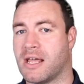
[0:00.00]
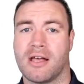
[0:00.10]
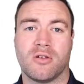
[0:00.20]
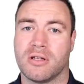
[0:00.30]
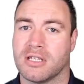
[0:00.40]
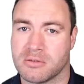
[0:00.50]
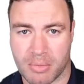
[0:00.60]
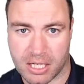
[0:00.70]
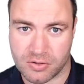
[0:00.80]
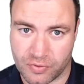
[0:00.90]
long that
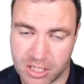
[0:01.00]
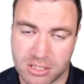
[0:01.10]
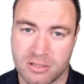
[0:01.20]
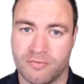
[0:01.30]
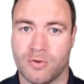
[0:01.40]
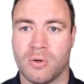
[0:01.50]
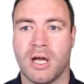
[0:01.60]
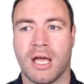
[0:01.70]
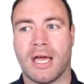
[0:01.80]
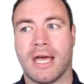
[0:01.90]
domain's registered for,
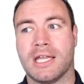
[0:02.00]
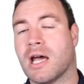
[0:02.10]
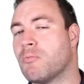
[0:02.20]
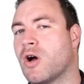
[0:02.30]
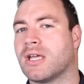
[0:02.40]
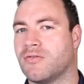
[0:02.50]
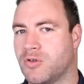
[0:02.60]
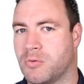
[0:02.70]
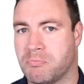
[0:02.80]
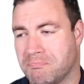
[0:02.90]
and that might give
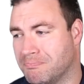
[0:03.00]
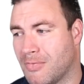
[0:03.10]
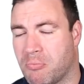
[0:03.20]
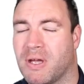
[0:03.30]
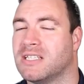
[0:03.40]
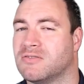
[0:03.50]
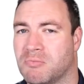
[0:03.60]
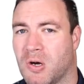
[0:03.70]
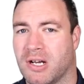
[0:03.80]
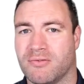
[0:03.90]
you a peace of
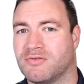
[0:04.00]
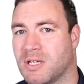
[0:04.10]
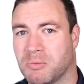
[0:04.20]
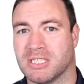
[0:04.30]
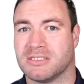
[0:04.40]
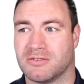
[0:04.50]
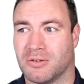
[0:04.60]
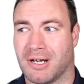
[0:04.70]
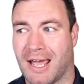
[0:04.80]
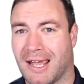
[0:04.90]
mind if someone's
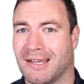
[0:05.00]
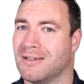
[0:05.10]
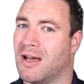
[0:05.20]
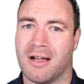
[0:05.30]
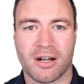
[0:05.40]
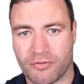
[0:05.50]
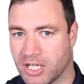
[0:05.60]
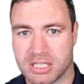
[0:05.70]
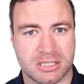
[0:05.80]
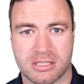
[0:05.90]
gone, hey, I'm going to
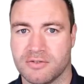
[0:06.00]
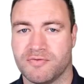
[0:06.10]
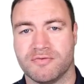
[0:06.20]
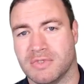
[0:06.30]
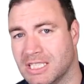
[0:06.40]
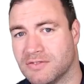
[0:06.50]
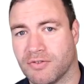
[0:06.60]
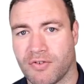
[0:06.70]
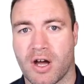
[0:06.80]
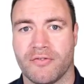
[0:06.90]
register this for
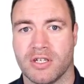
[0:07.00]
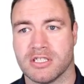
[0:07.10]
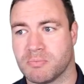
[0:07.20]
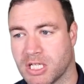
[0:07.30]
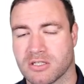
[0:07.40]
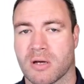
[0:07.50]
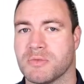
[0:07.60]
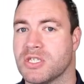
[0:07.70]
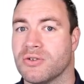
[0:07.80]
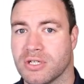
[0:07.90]
5 years because I'm
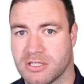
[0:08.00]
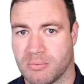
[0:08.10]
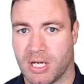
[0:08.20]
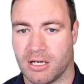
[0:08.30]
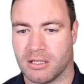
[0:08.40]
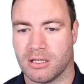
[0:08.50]
serious about it.